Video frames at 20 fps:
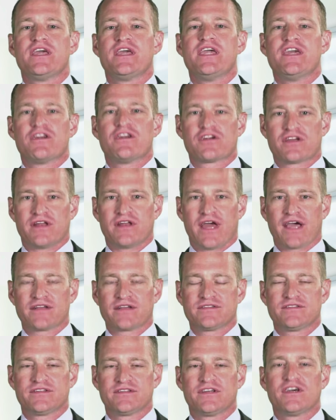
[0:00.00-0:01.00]

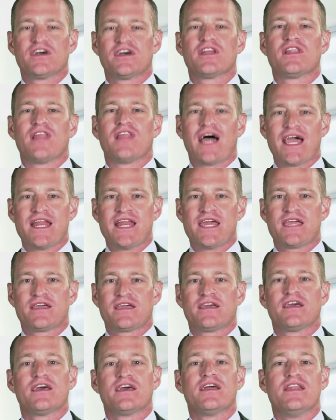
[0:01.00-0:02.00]
interconnect, lighting,
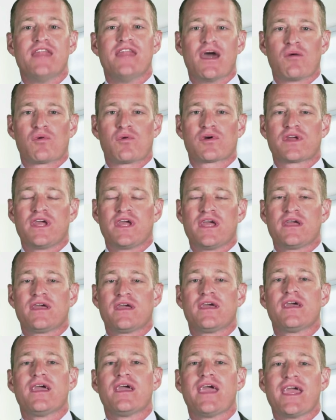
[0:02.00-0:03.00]
networking,
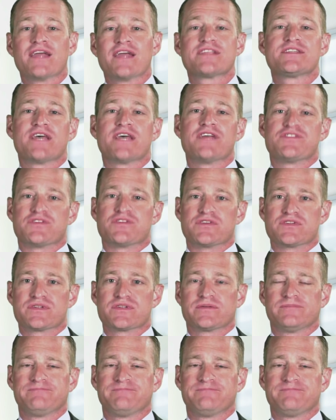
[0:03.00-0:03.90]
and sensors.